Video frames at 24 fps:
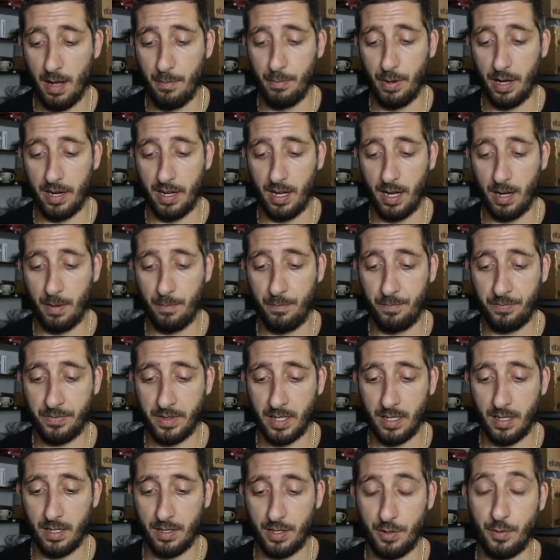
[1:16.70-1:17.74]
But
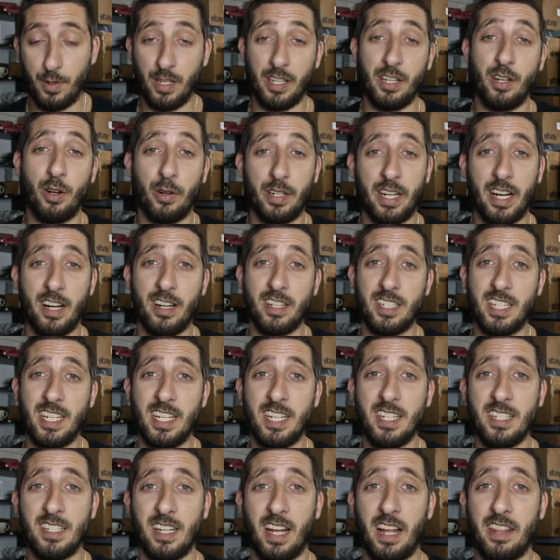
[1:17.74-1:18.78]
there are really no
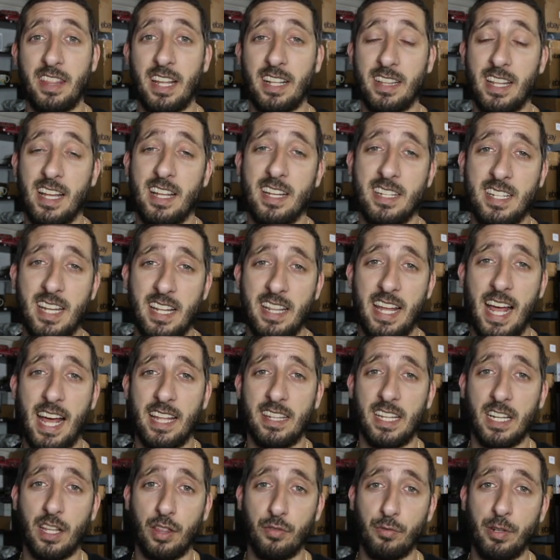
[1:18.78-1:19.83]
guarantees. I think they said they
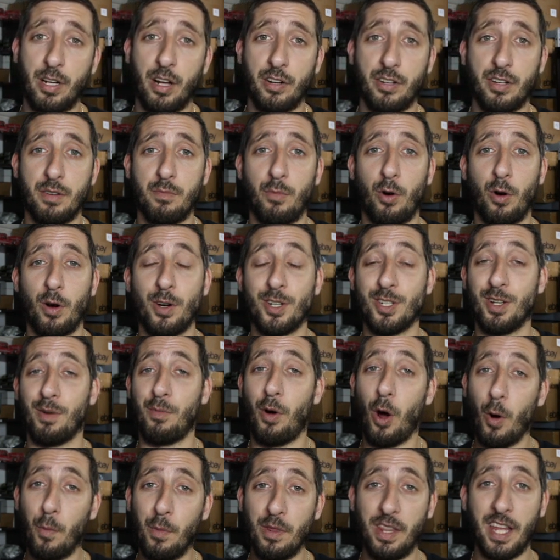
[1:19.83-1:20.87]
had like 300 more, so I'm
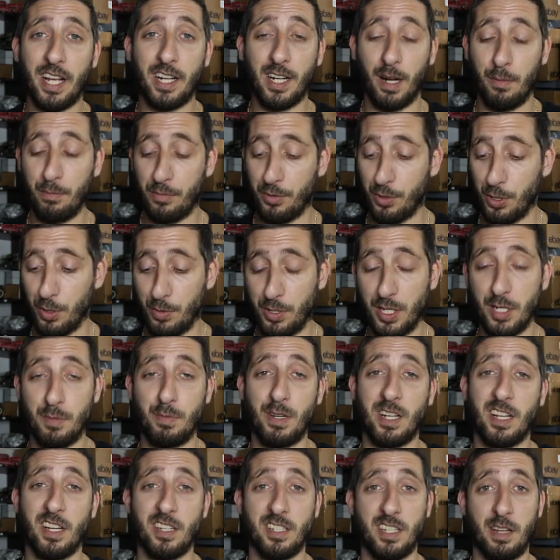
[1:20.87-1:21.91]
hoping they come through just
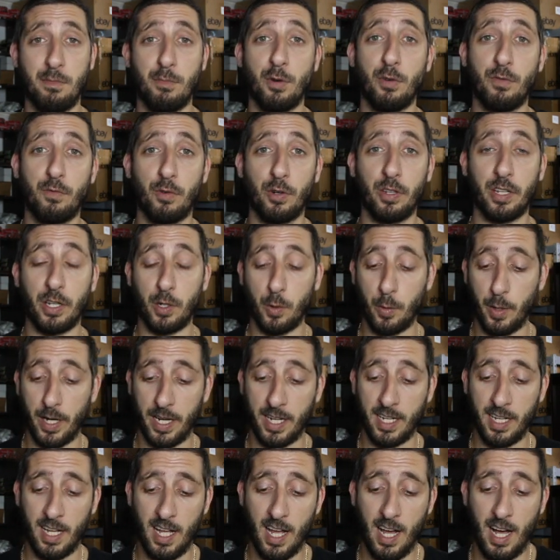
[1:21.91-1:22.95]
because they move really
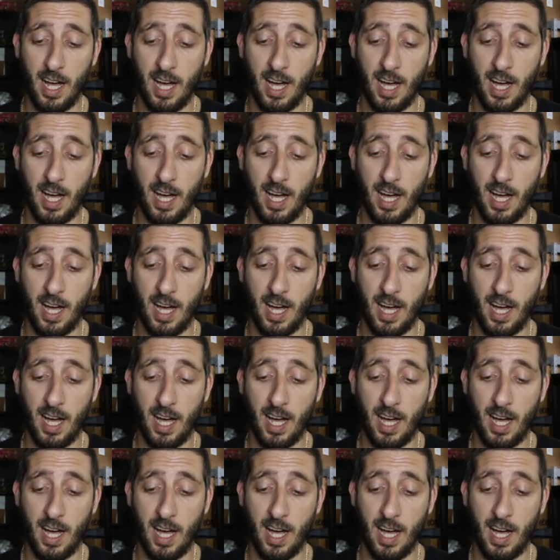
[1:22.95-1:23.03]
quick.